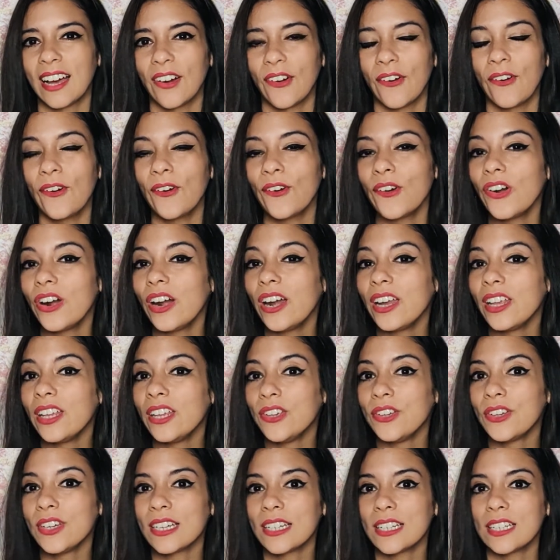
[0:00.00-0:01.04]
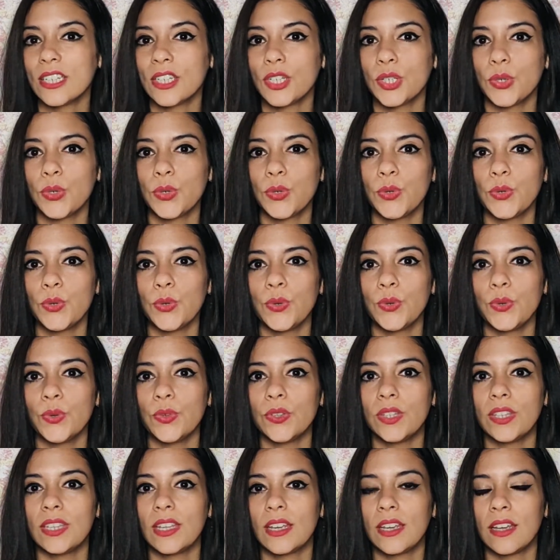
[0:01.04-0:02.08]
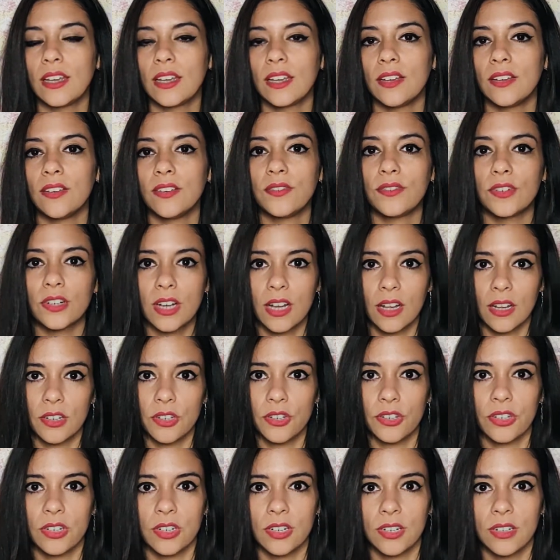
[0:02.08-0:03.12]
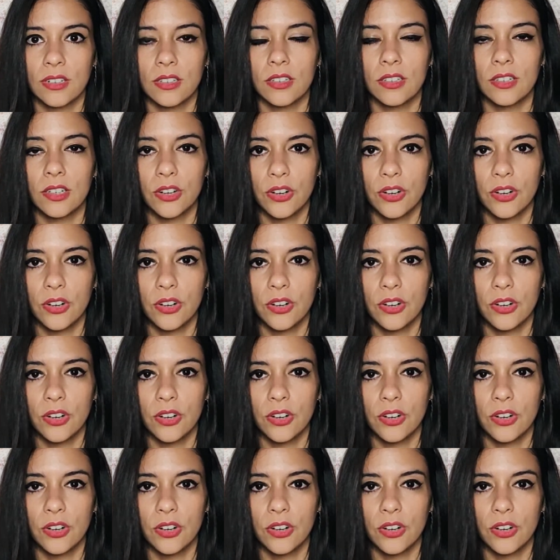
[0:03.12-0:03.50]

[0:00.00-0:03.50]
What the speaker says: or you can do the vocational